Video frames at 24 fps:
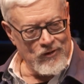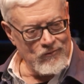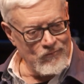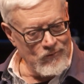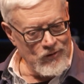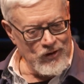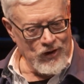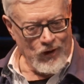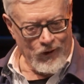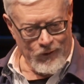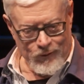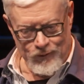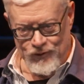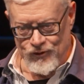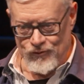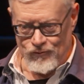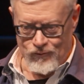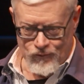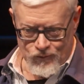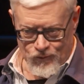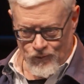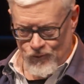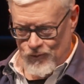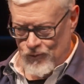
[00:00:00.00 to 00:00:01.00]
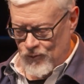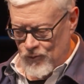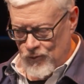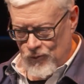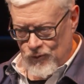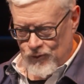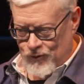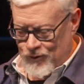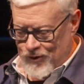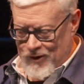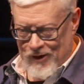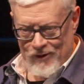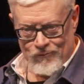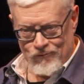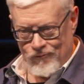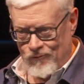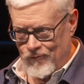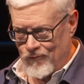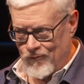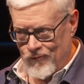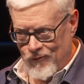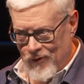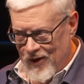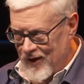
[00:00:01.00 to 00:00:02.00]
you know, did
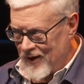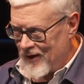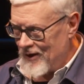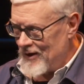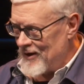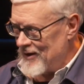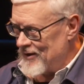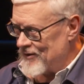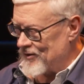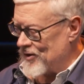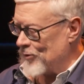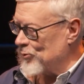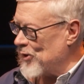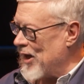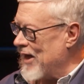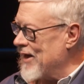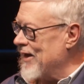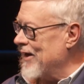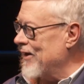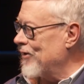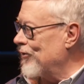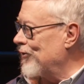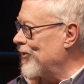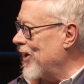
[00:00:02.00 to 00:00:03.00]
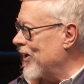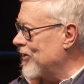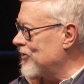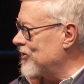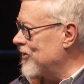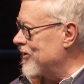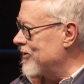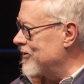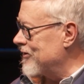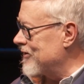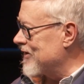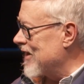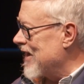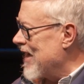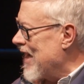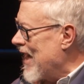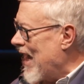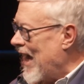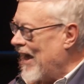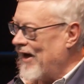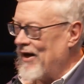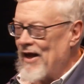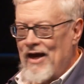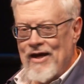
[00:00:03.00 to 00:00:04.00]
some kind of introductions.
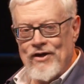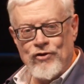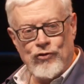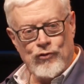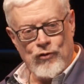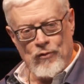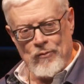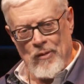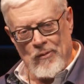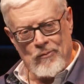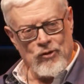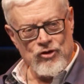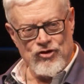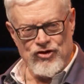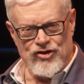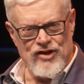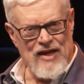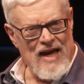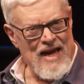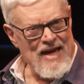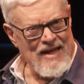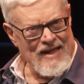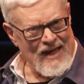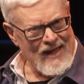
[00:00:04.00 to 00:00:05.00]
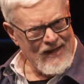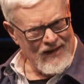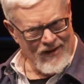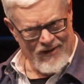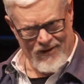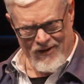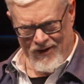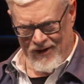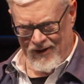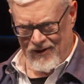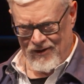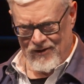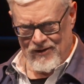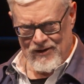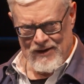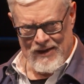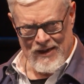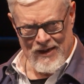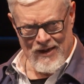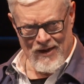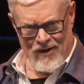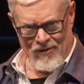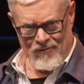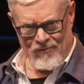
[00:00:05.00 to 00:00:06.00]
And I don't remember saying anything to
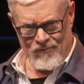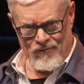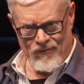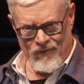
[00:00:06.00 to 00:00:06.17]
him.